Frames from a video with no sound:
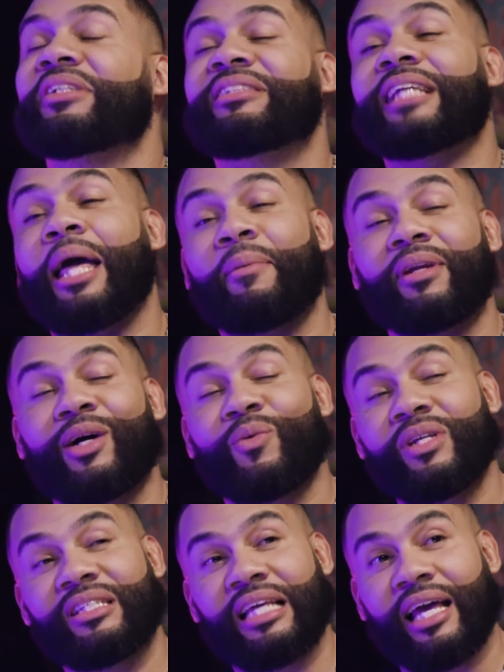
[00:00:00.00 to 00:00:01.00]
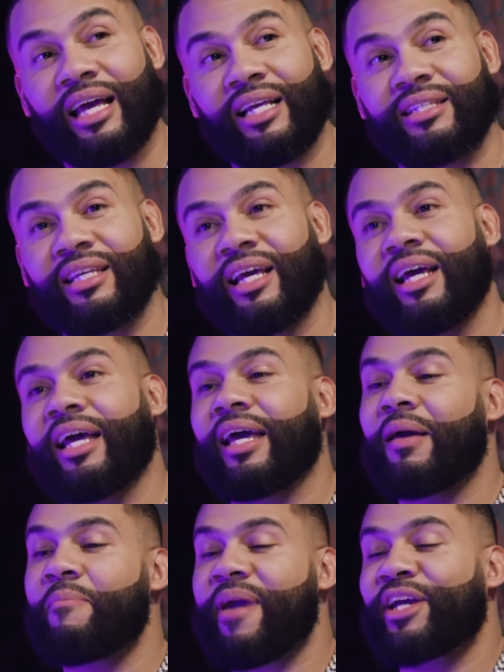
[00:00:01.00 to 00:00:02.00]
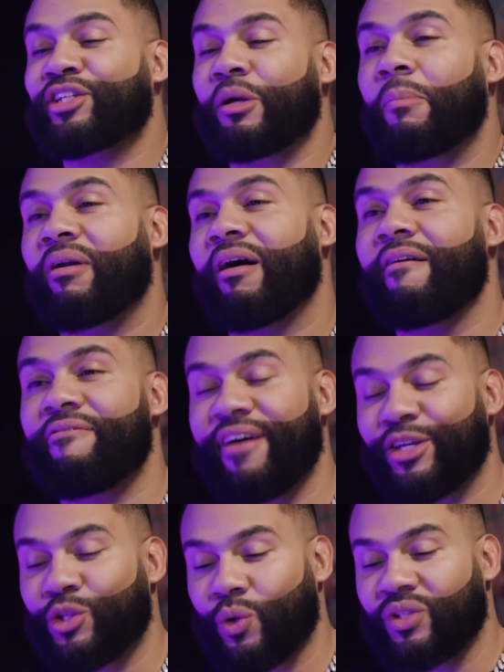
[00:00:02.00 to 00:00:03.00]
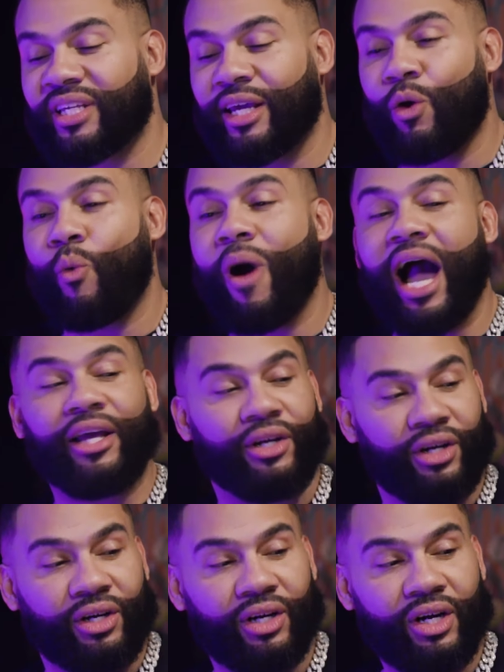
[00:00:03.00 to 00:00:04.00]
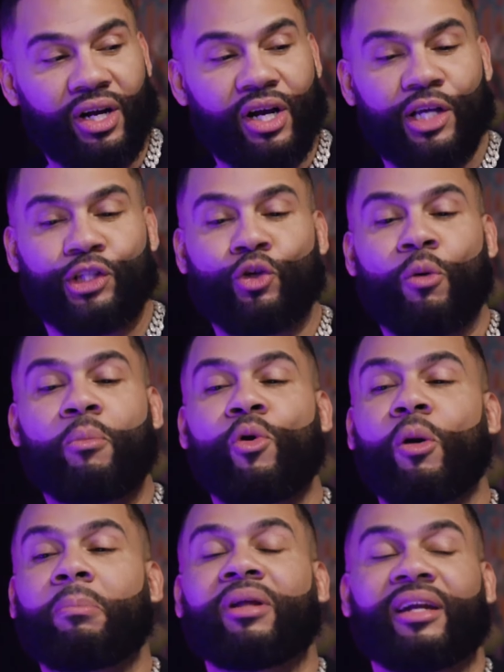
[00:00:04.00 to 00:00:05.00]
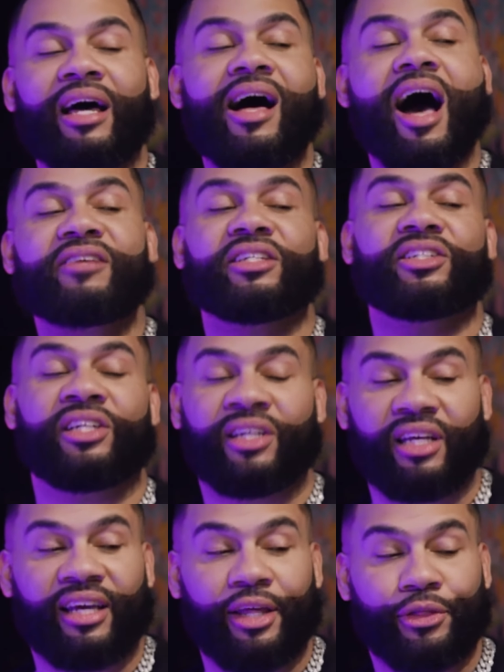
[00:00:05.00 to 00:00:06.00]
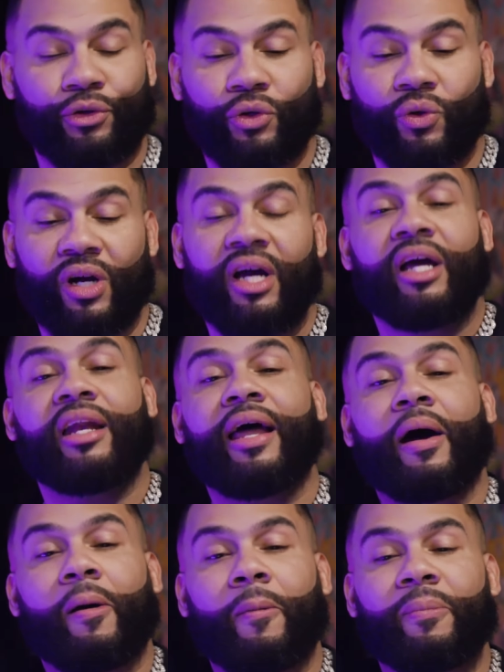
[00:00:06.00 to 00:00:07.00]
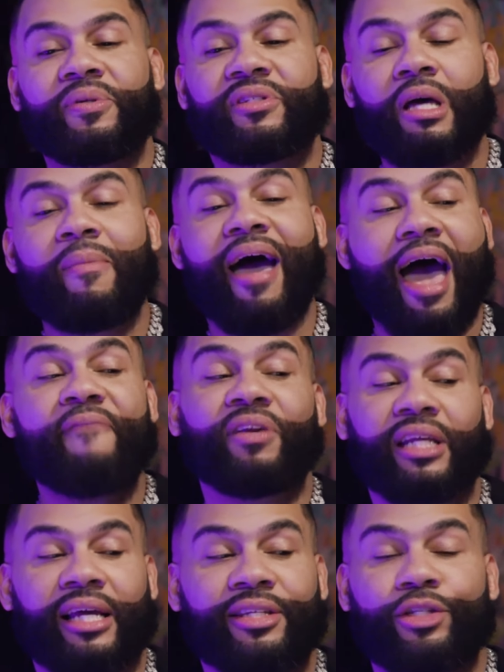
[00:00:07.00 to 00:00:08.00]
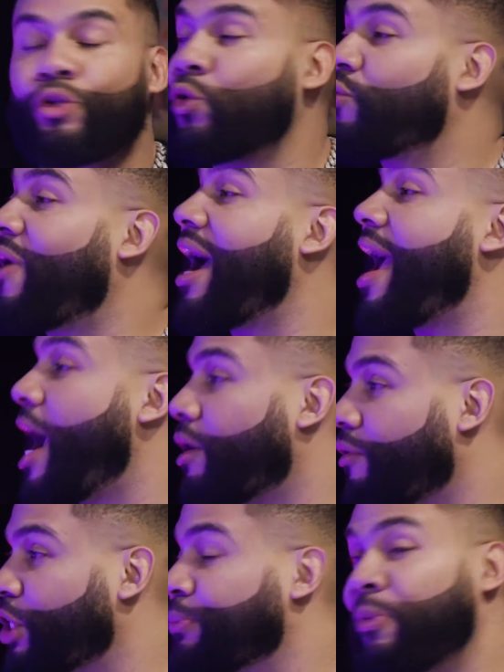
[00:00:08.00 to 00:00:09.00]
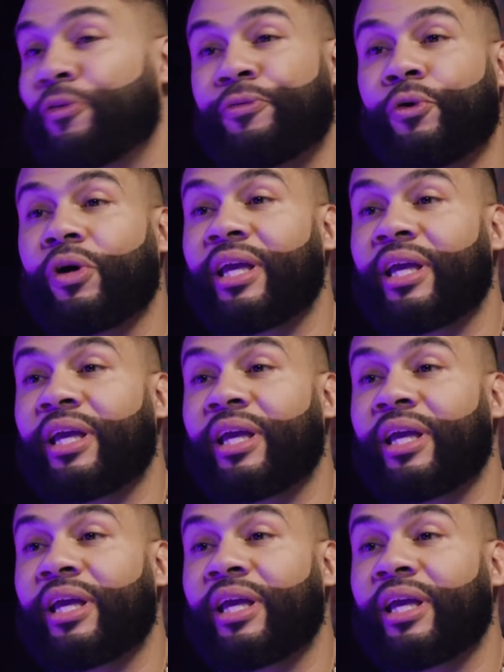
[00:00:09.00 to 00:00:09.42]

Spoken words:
stamina with sex. It makes your blood vessels get wider so more blood and oxygen can get through. Now, some athletes do Viagra's before